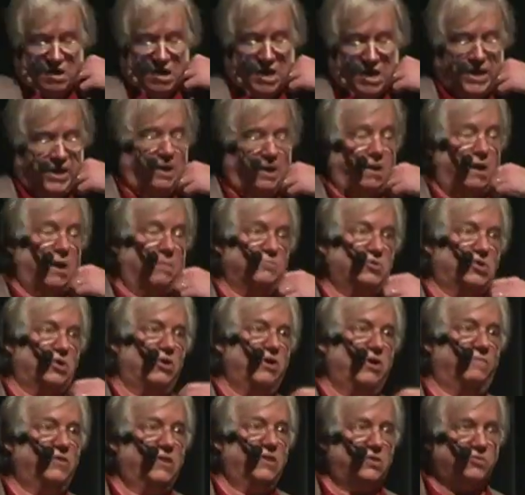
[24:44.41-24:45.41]
Uh,
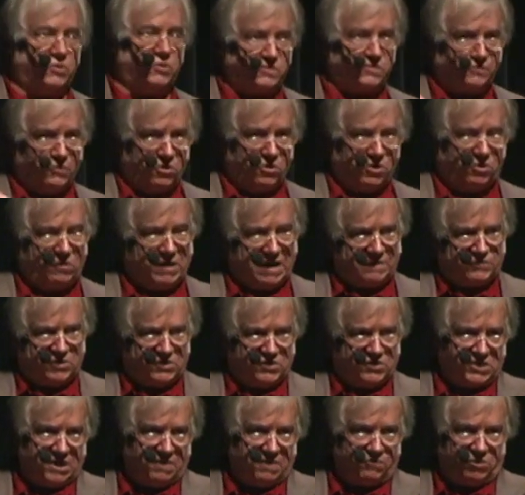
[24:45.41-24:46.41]
observed this was photographed in
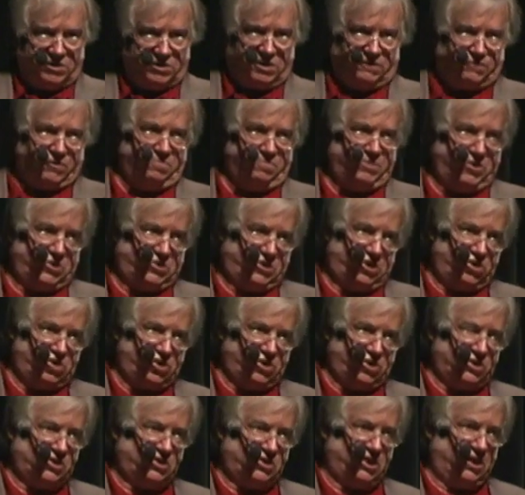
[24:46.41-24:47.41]
several different
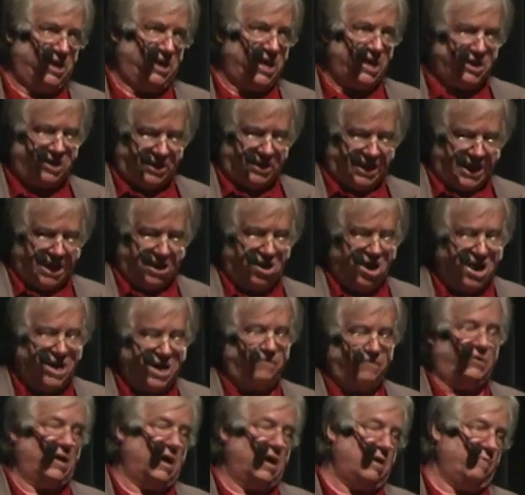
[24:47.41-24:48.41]
positions, and yet it cannot
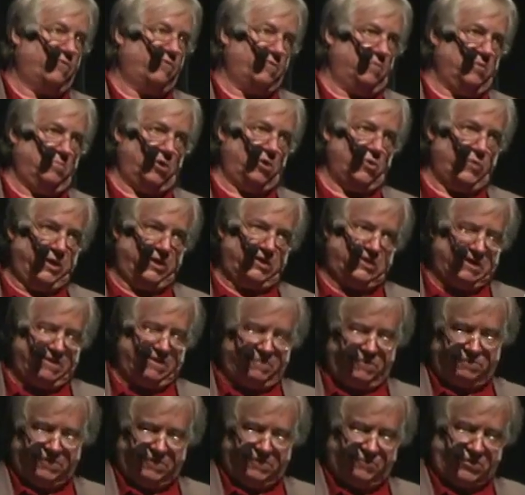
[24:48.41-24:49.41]
have come from a Boeing
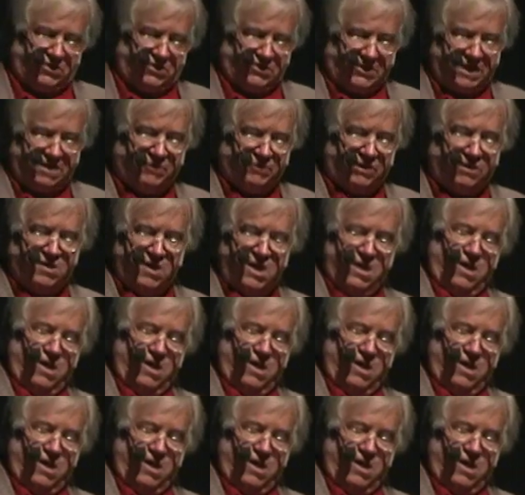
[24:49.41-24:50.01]
757.